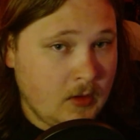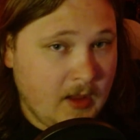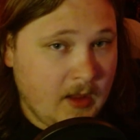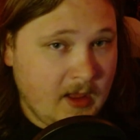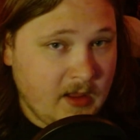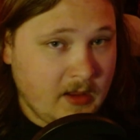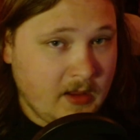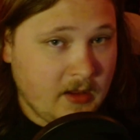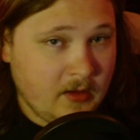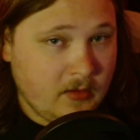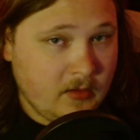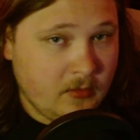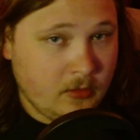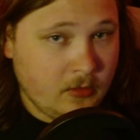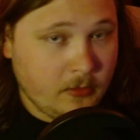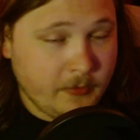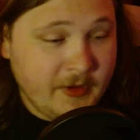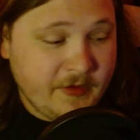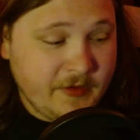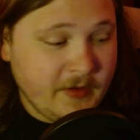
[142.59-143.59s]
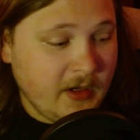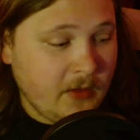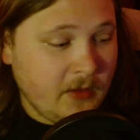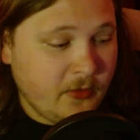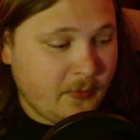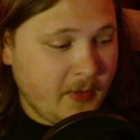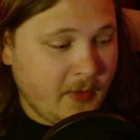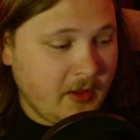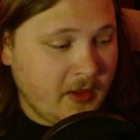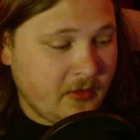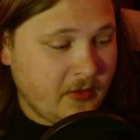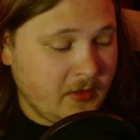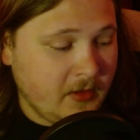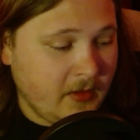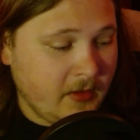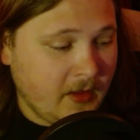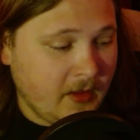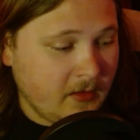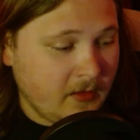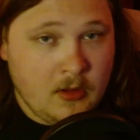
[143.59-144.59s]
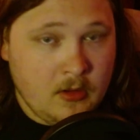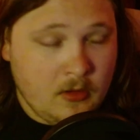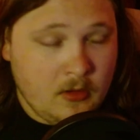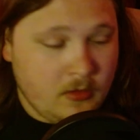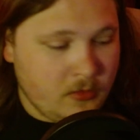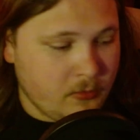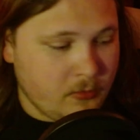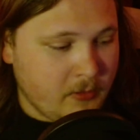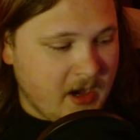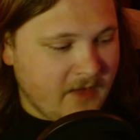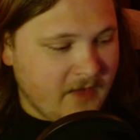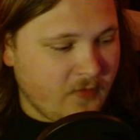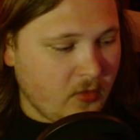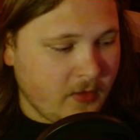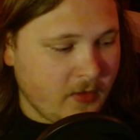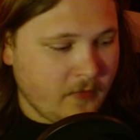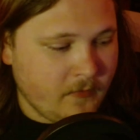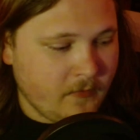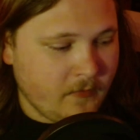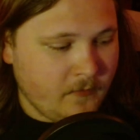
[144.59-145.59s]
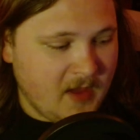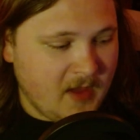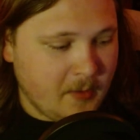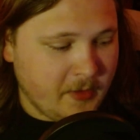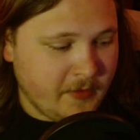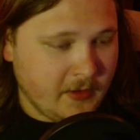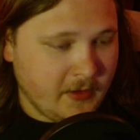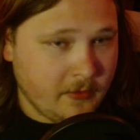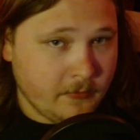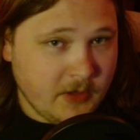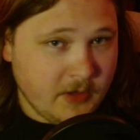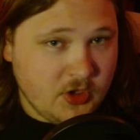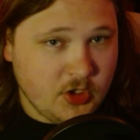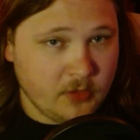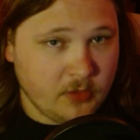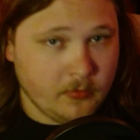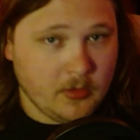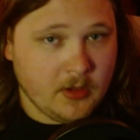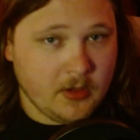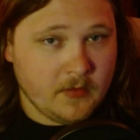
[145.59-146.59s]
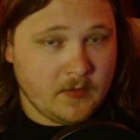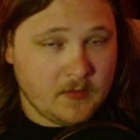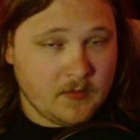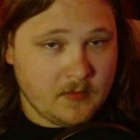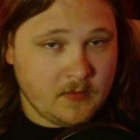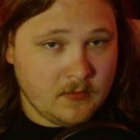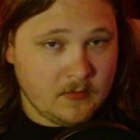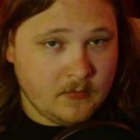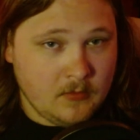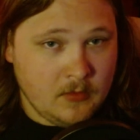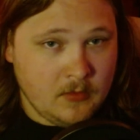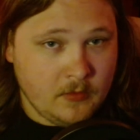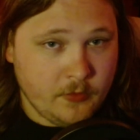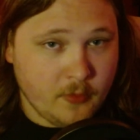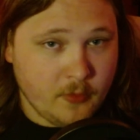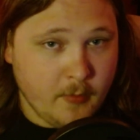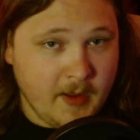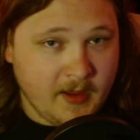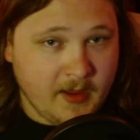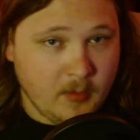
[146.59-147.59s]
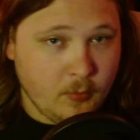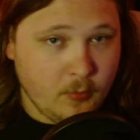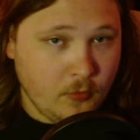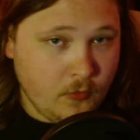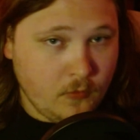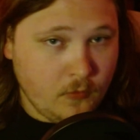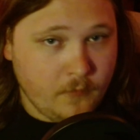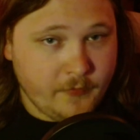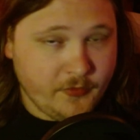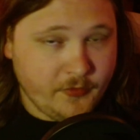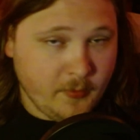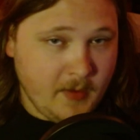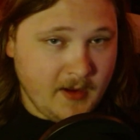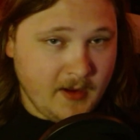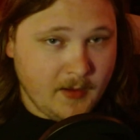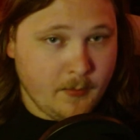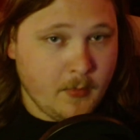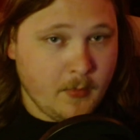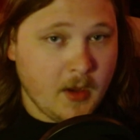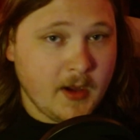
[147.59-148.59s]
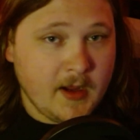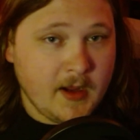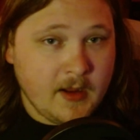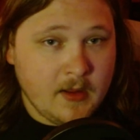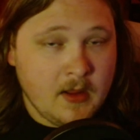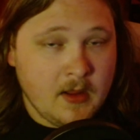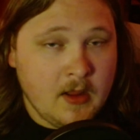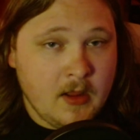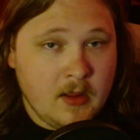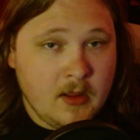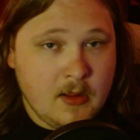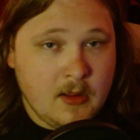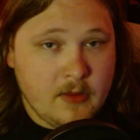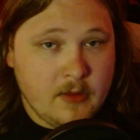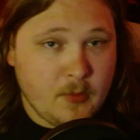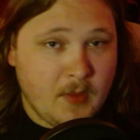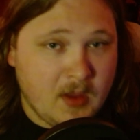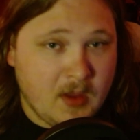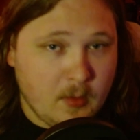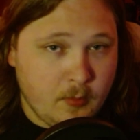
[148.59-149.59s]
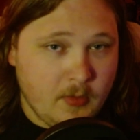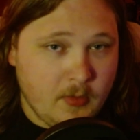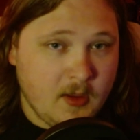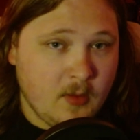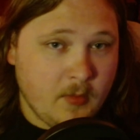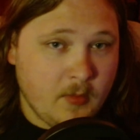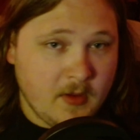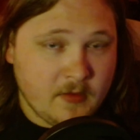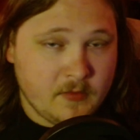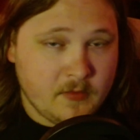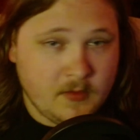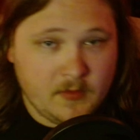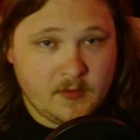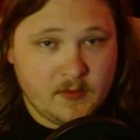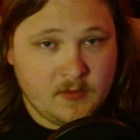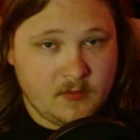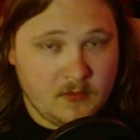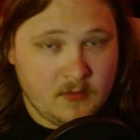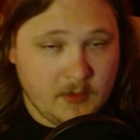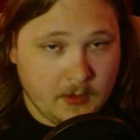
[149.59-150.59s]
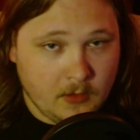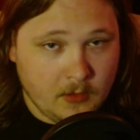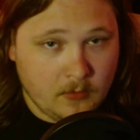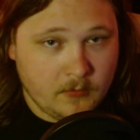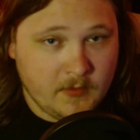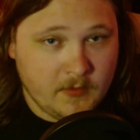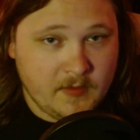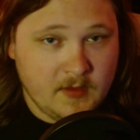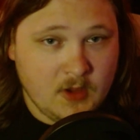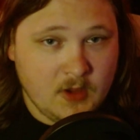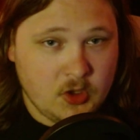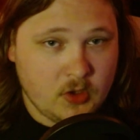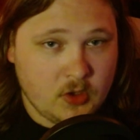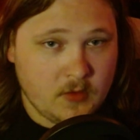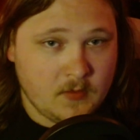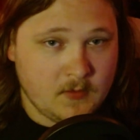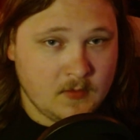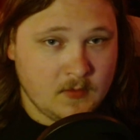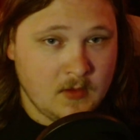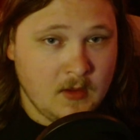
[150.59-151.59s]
And her reasoning is basically like, the rival family that Ritchie runs, they're making moves, they're making money, they're making big business, decisions.